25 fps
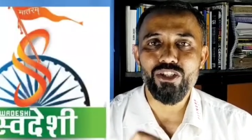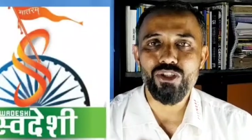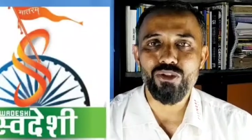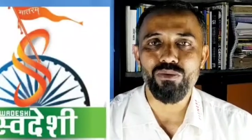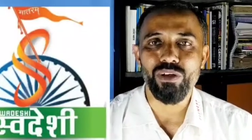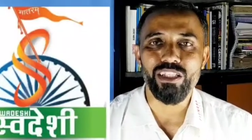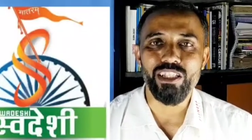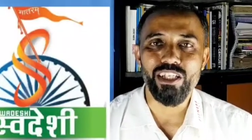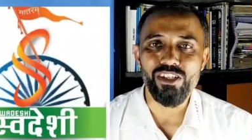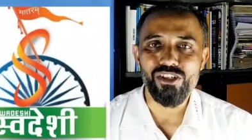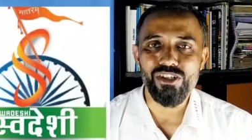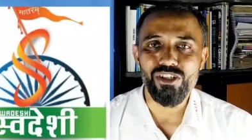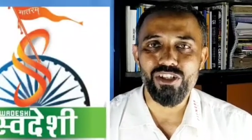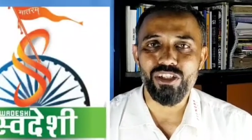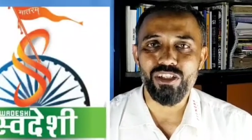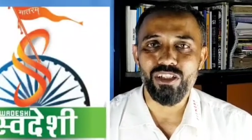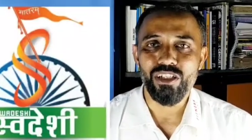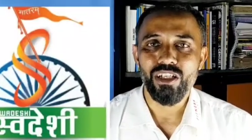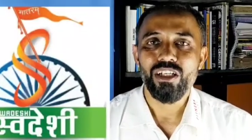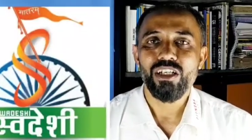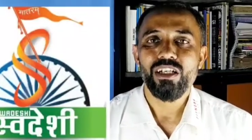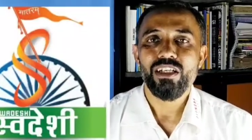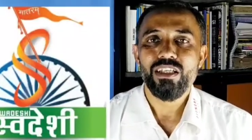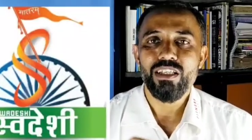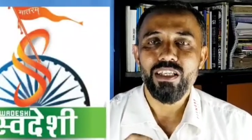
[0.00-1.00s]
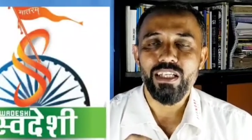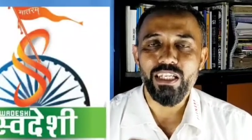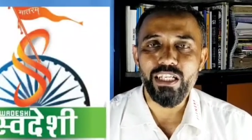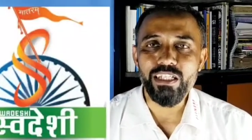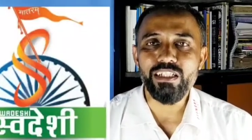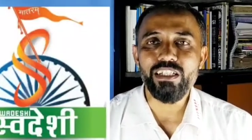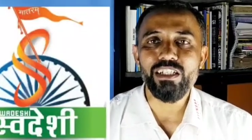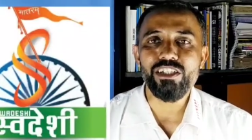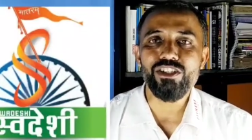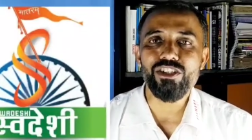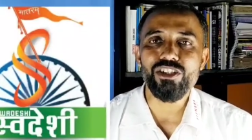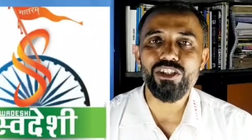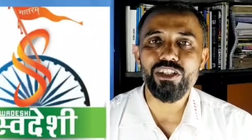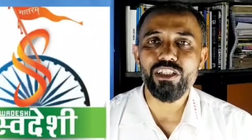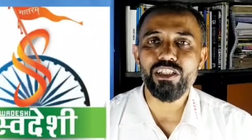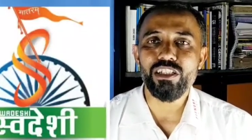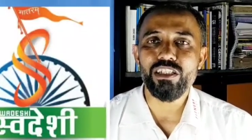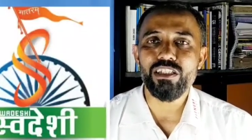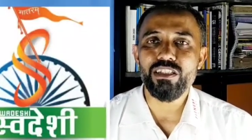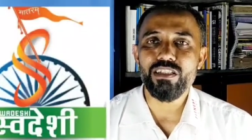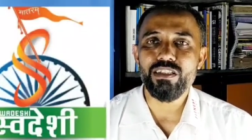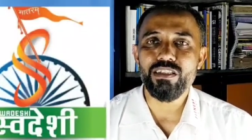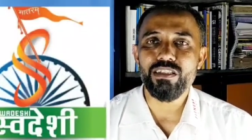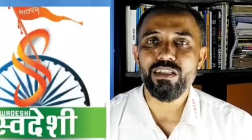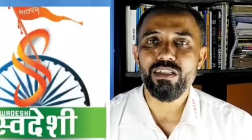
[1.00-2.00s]
Swadeshi,
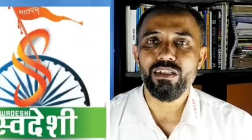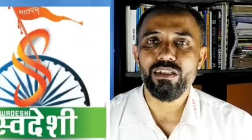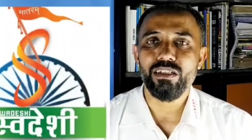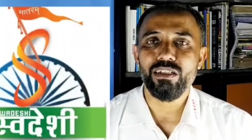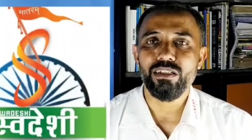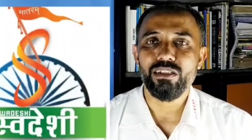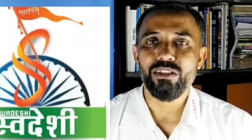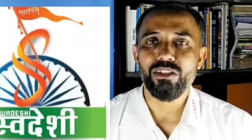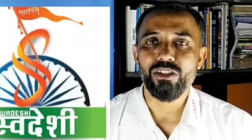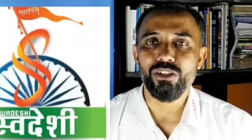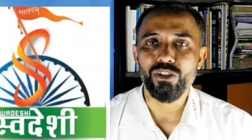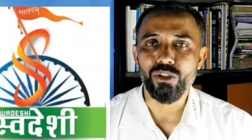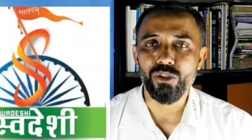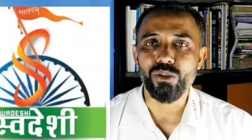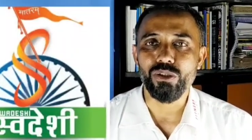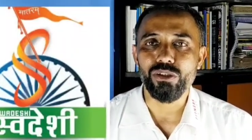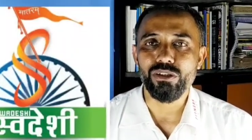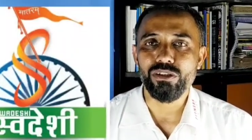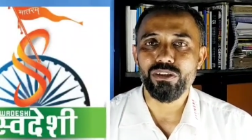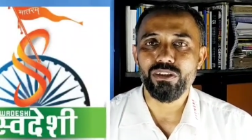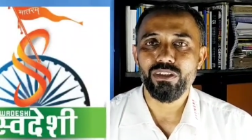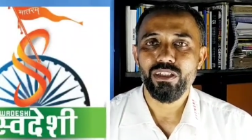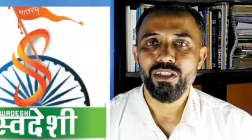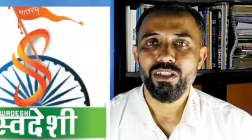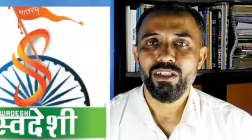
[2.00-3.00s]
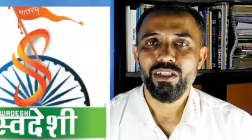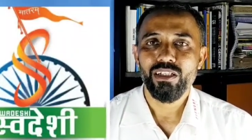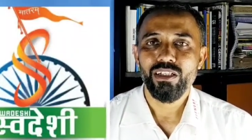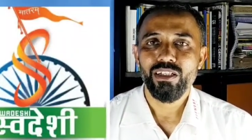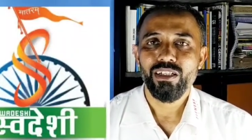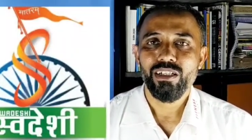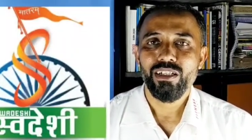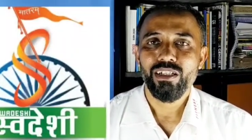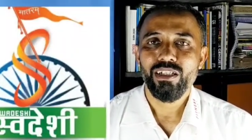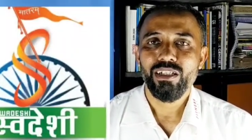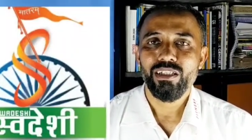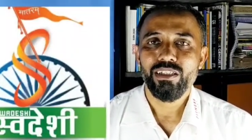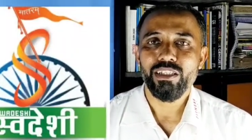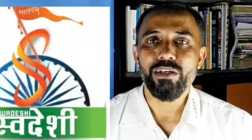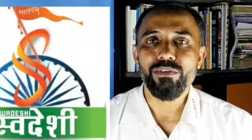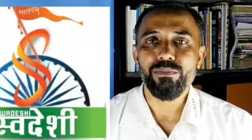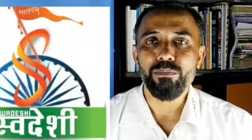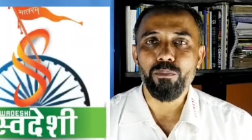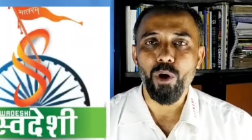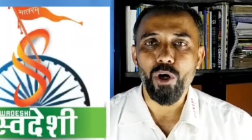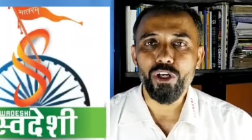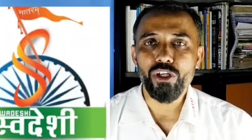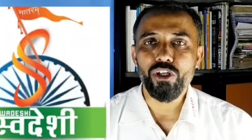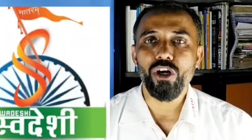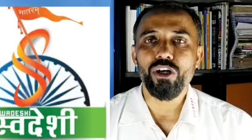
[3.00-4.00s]
indigenous goods. They
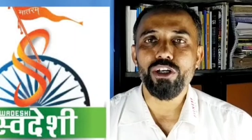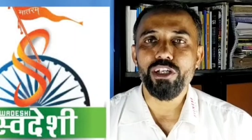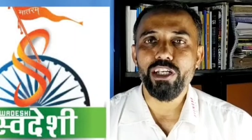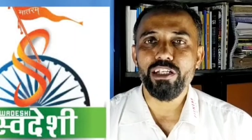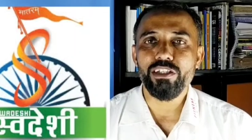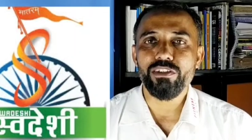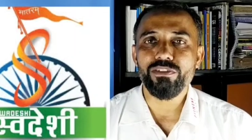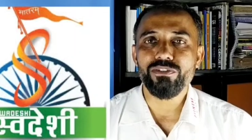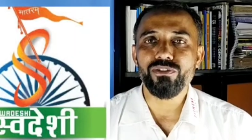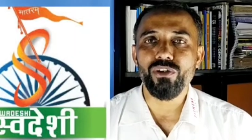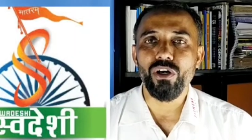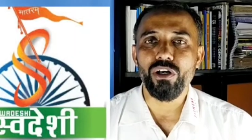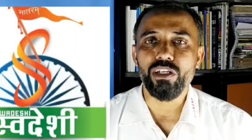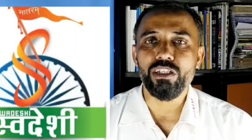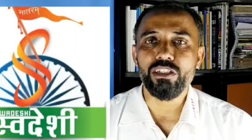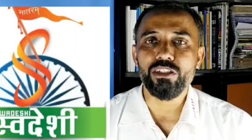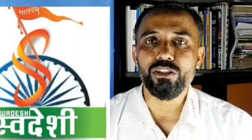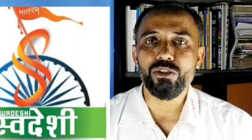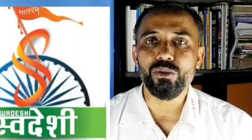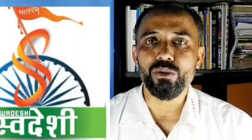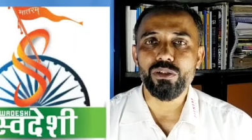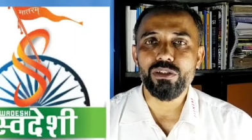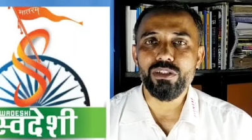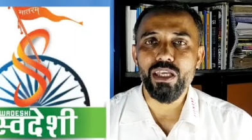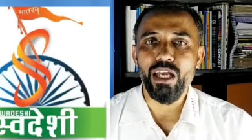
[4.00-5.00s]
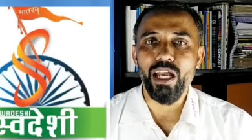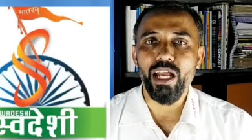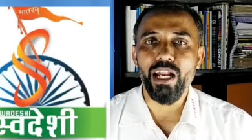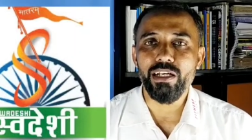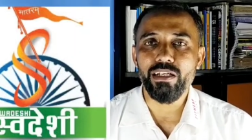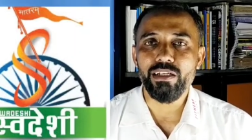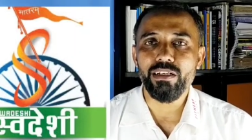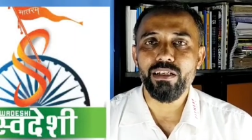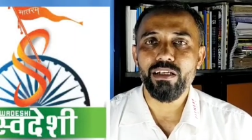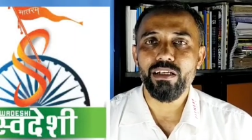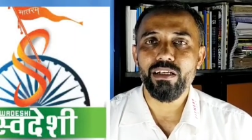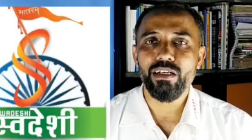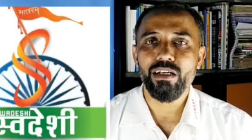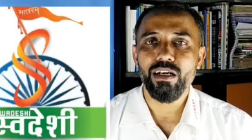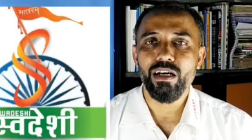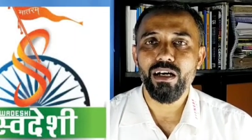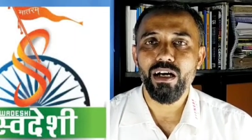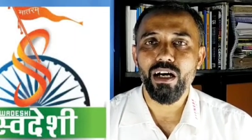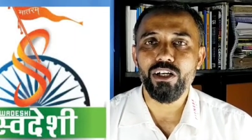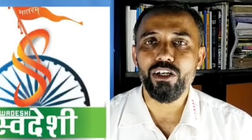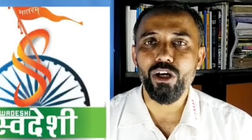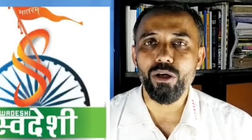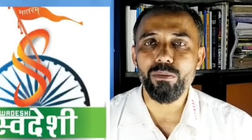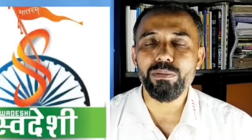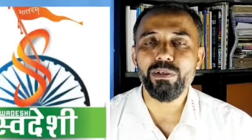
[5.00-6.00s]
boycotted foreign goods and
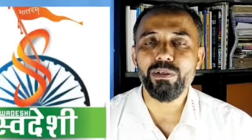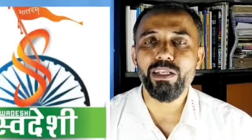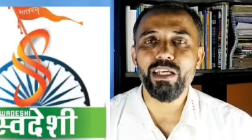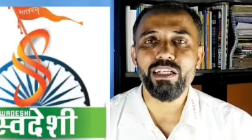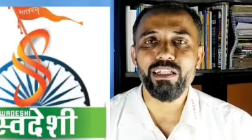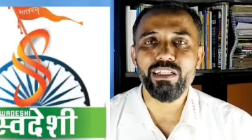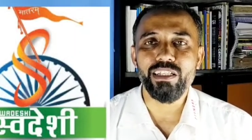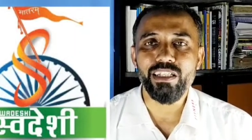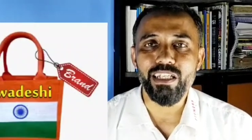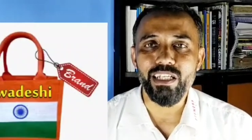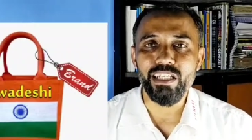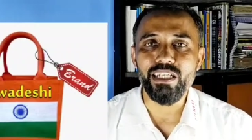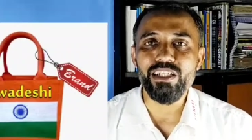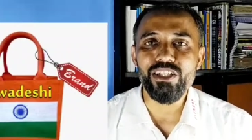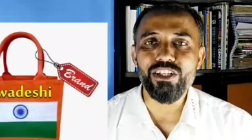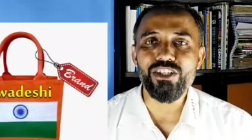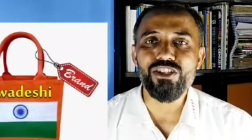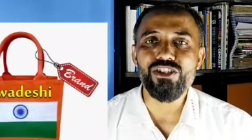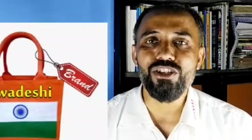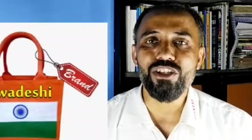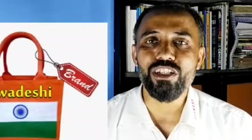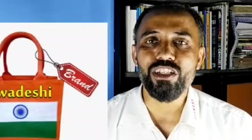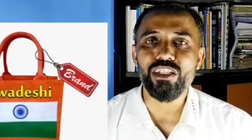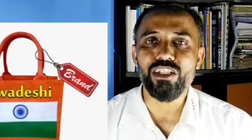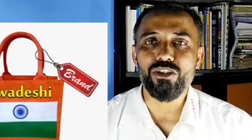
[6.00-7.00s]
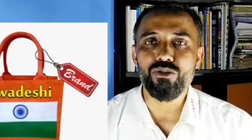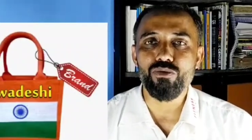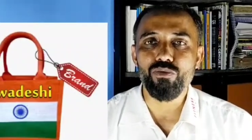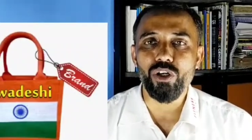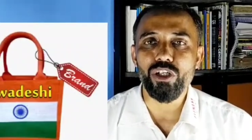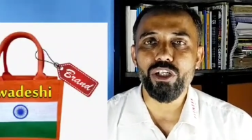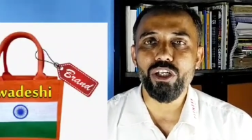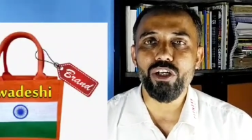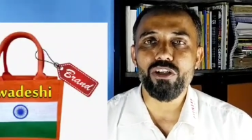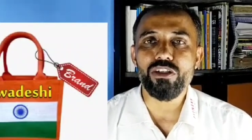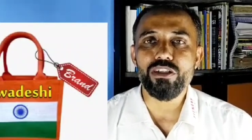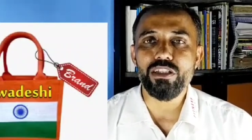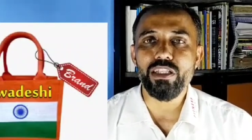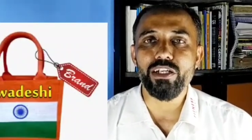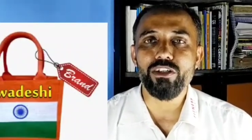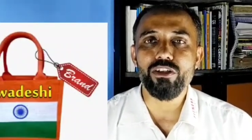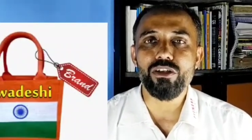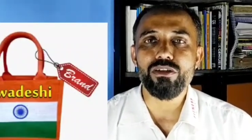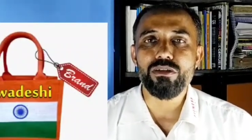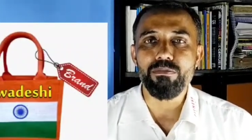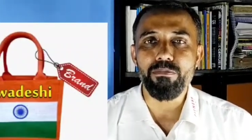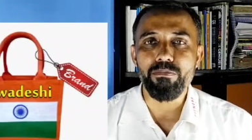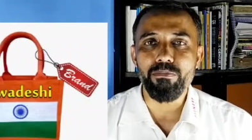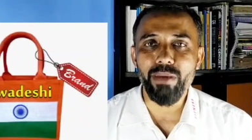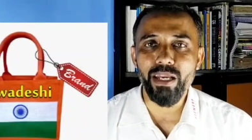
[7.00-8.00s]
adopted indigenous. What else that
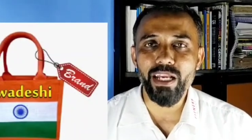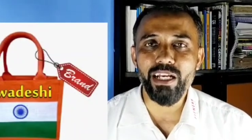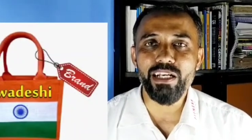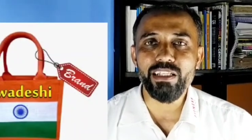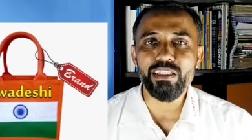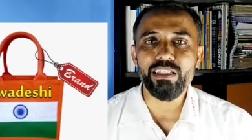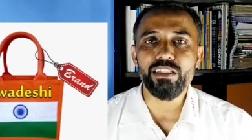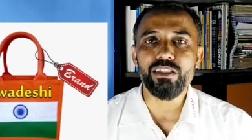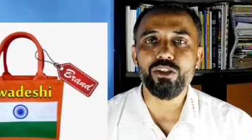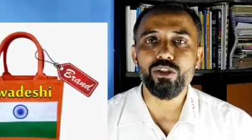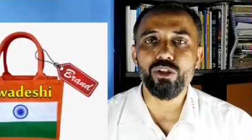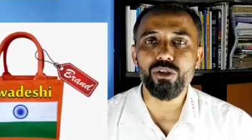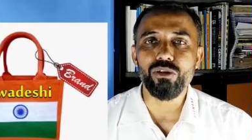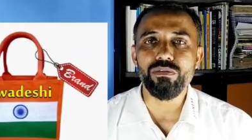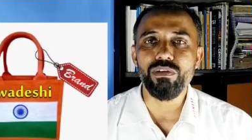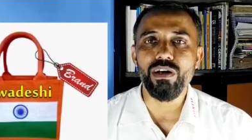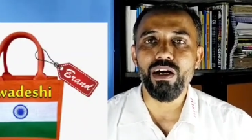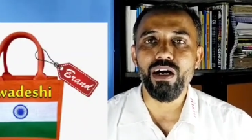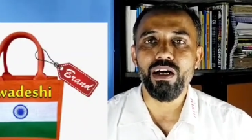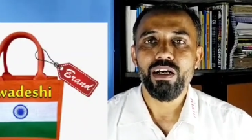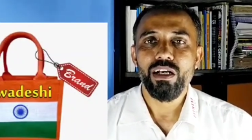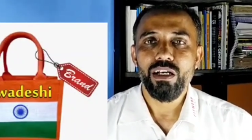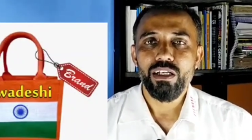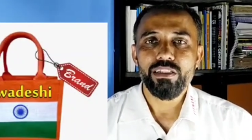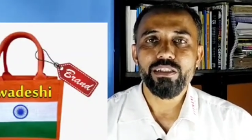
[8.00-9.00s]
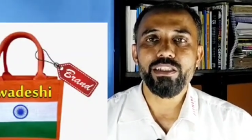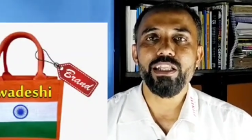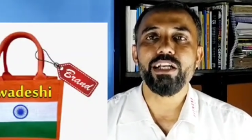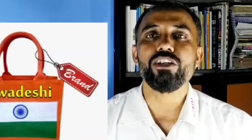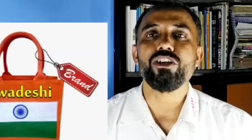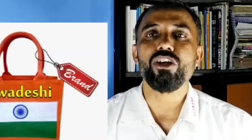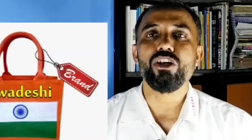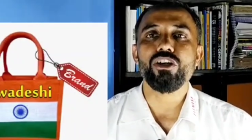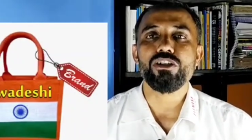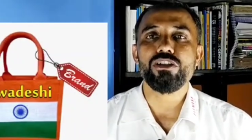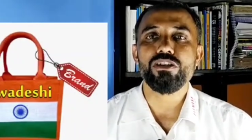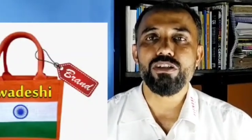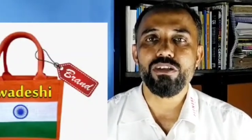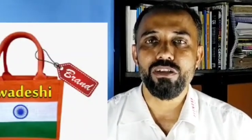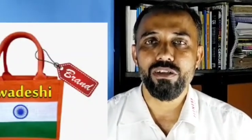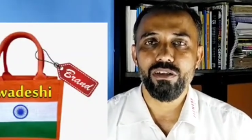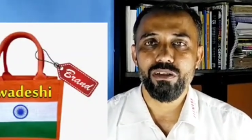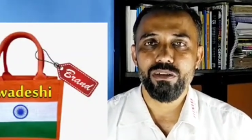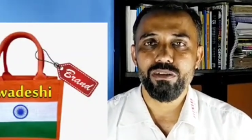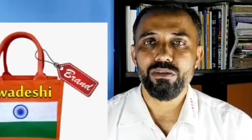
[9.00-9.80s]
was made in Goa, that was